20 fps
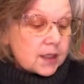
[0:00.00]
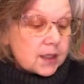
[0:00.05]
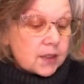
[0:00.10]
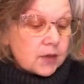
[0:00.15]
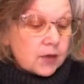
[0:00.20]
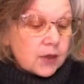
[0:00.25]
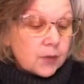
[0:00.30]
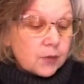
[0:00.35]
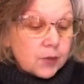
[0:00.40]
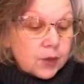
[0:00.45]

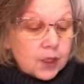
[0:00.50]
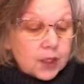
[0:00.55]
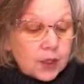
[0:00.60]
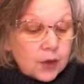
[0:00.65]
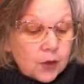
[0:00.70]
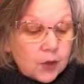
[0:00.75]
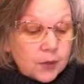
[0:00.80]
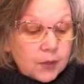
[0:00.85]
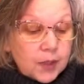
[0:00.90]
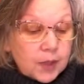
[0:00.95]
So I really
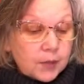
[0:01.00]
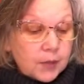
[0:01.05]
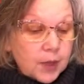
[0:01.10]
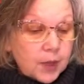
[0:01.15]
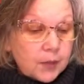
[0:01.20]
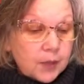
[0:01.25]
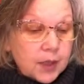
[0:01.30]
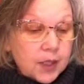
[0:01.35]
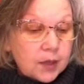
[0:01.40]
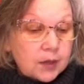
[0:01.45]
hope that
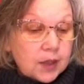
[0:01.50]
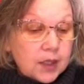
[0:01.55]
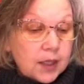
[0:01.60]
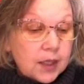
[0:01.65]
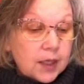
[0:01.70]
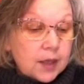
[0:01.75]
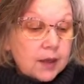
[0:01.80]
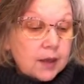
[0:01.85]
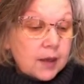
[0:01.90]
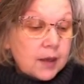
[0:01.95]
people out
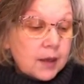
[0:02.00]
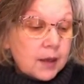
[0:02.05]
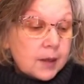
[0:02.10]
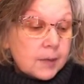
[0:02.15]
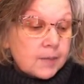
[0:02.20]
there,